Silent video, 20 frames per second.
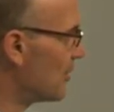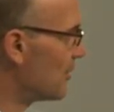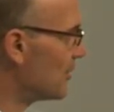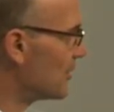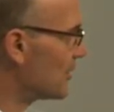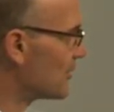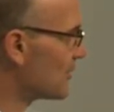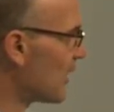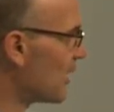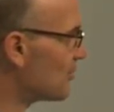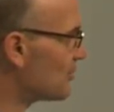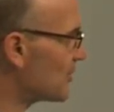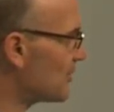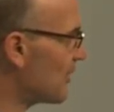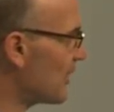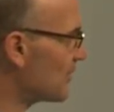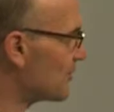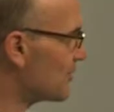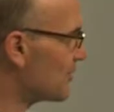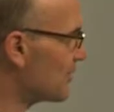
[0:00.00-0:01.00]
the types of
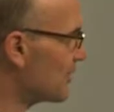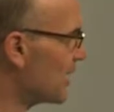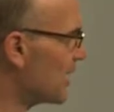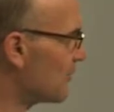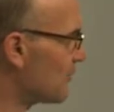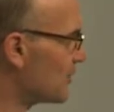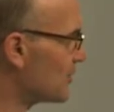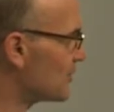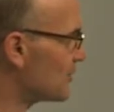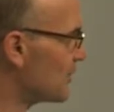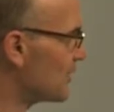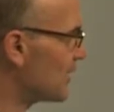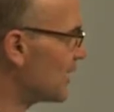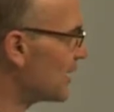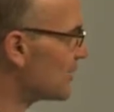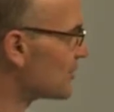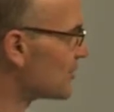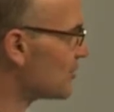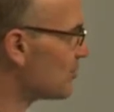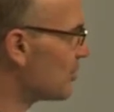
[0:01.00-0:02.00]
efforts that they
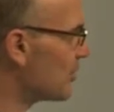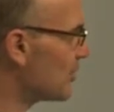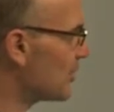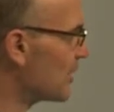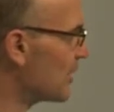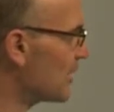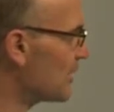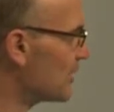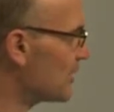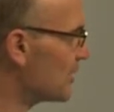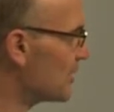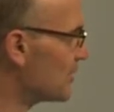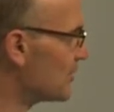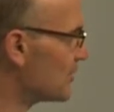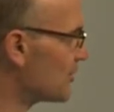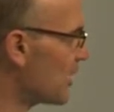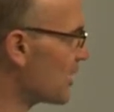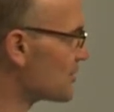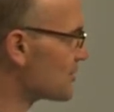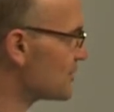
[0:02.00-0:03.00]
support and the
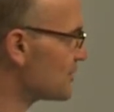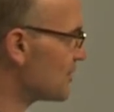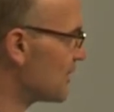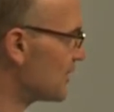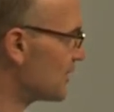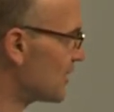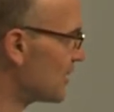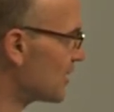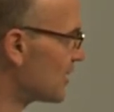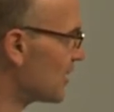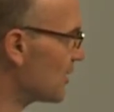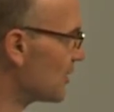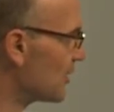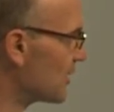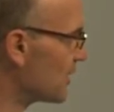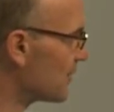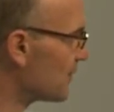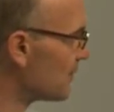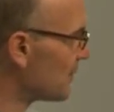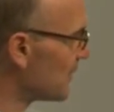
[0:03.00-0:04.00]
direction that they're
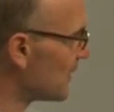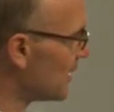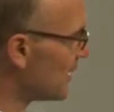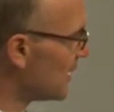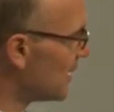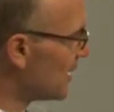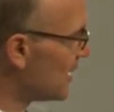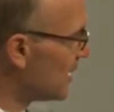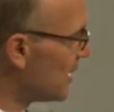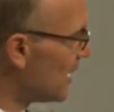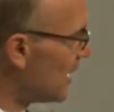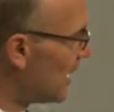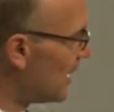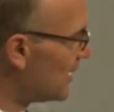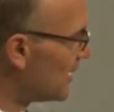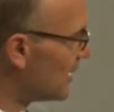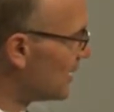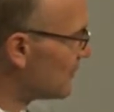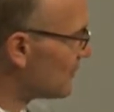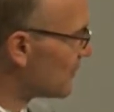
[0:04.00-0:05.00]
going. And
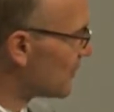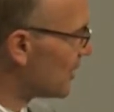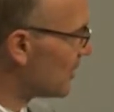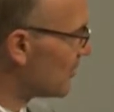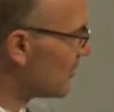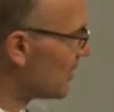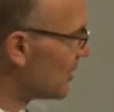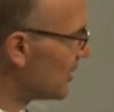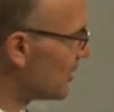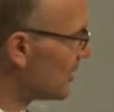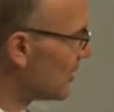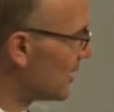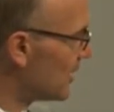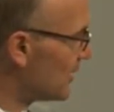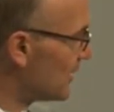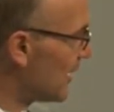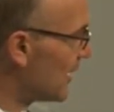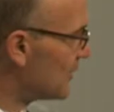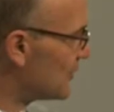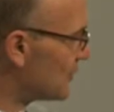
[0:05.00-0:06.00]
then on
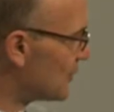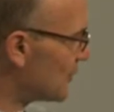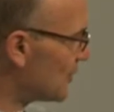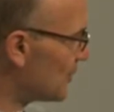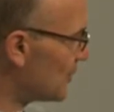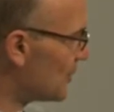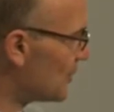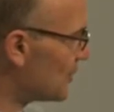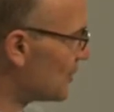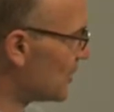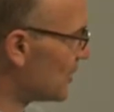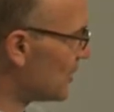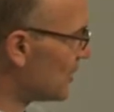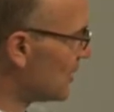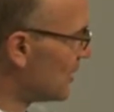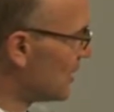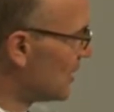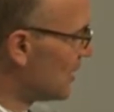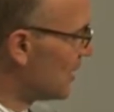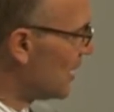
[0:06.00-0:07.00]
day 2,
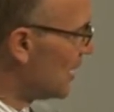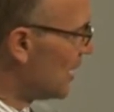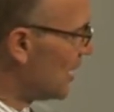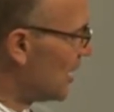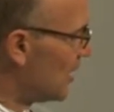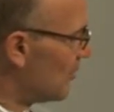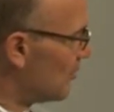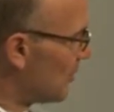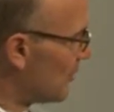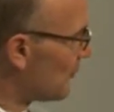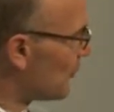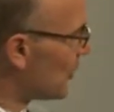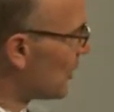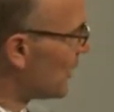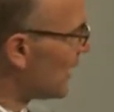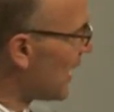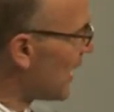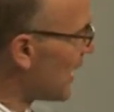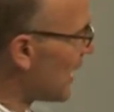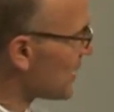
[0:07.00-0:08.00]
before
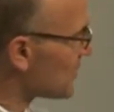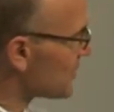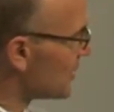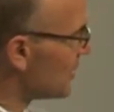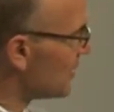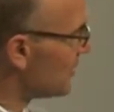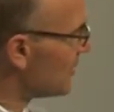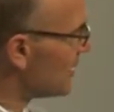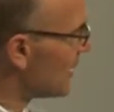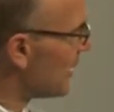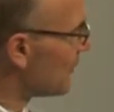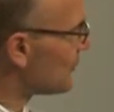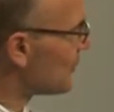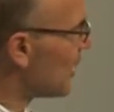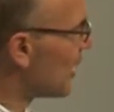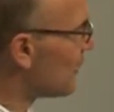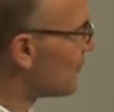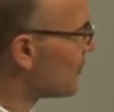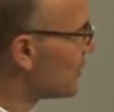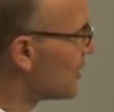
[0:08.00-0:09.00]
that actually, and left
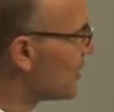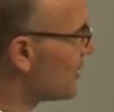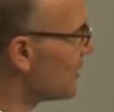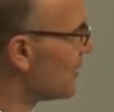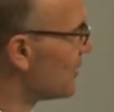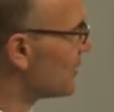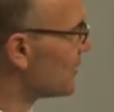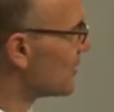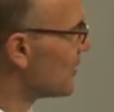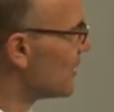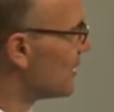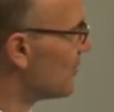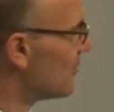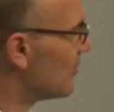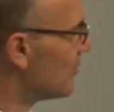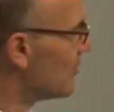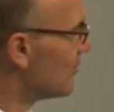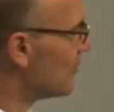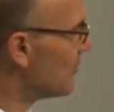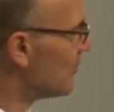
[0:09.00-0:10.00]
off here is
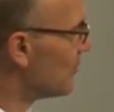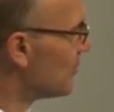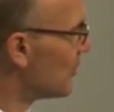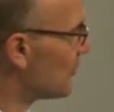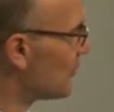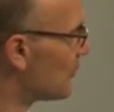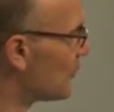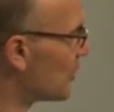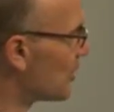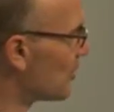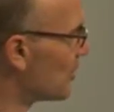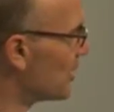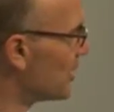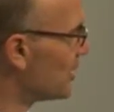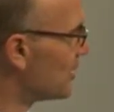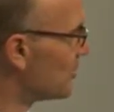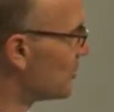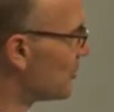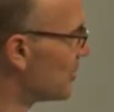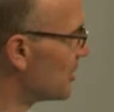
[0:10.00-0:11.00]
before
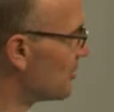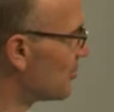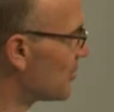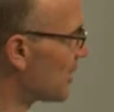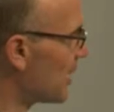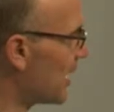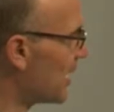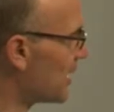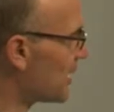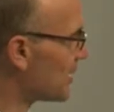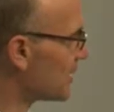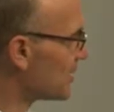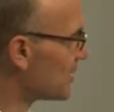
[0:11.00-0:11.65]
we break